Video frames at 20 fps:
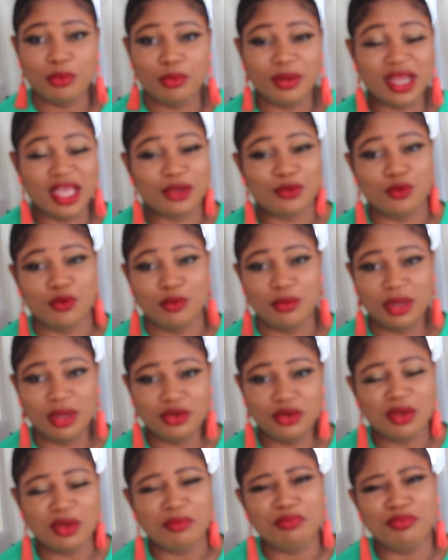black woman.
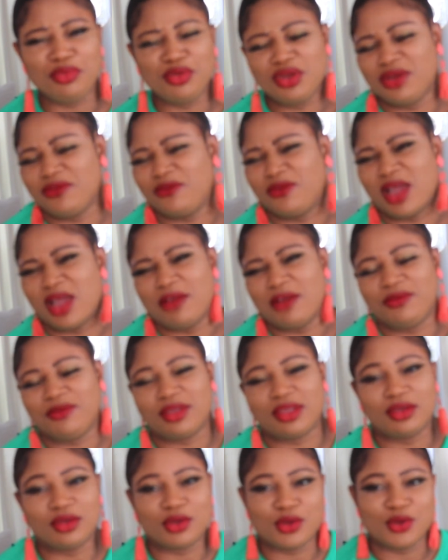You're a beautiful
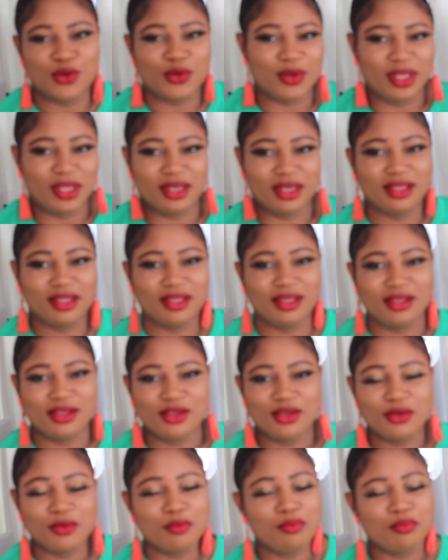African queen.
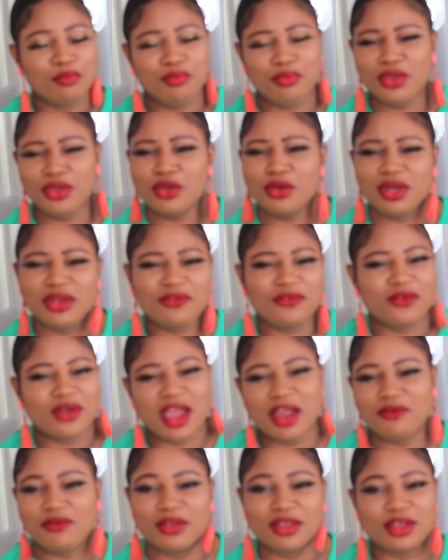Beautiful
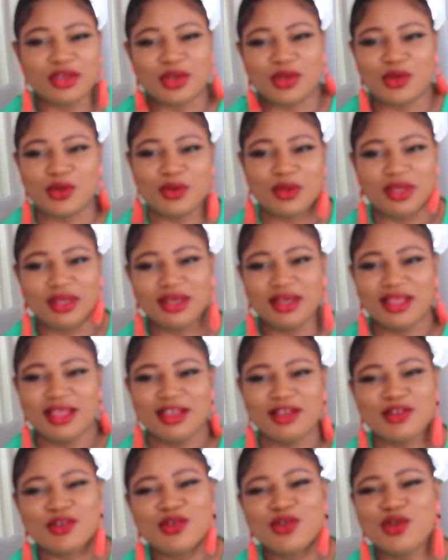African queen.
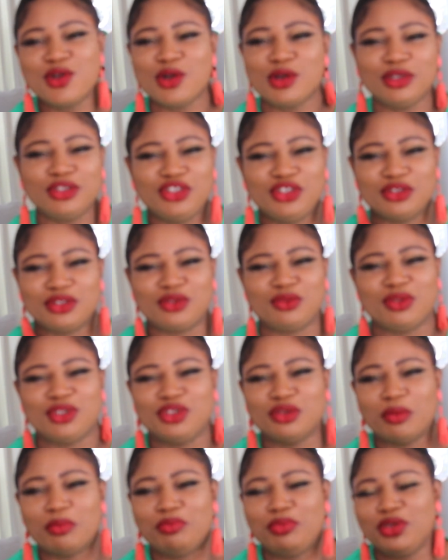Gorgeous with
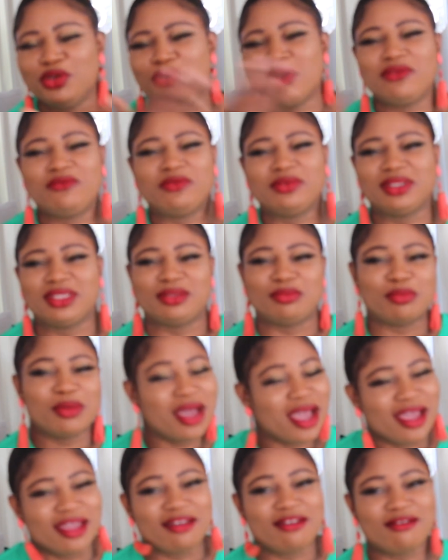your beautiful
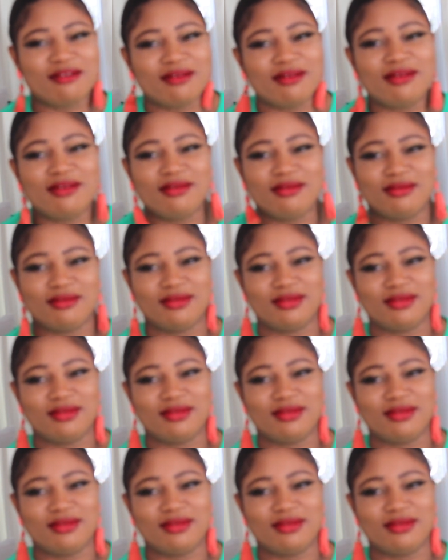smile, girl.